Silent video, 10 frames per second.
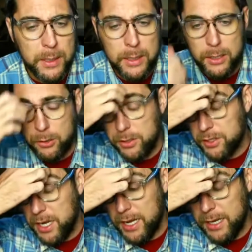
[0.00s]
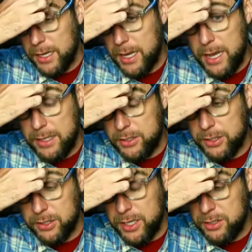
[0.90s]
You're just saying it's
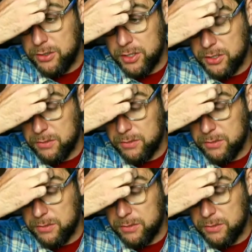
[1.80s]
just